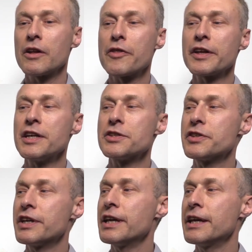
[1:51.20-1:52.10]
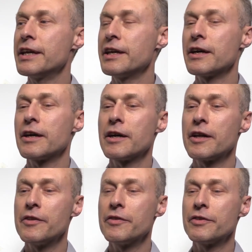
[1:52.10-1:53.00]
I think it's the
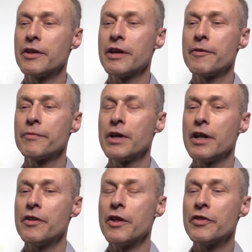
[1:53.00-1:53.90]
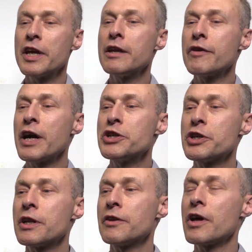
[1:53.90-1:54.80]

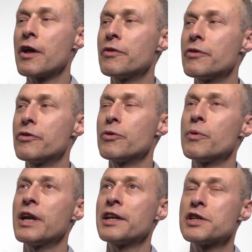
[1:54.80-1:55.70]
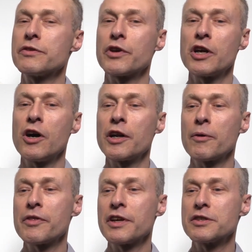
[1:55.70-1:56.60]
innovation and the willingness of
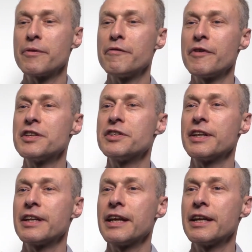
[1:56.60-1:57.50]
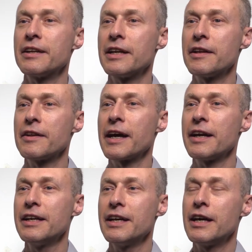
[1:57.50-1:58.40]
Ocado, I think, to invest in
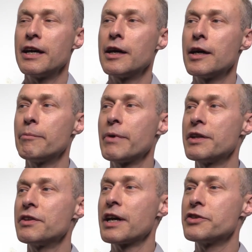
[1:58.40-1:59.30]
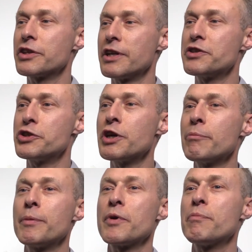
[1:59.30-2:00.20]
that and to
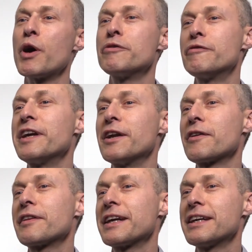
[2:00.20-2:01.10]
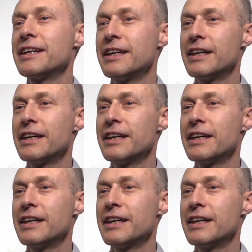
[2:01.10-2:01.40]
jump in with both feet, I think.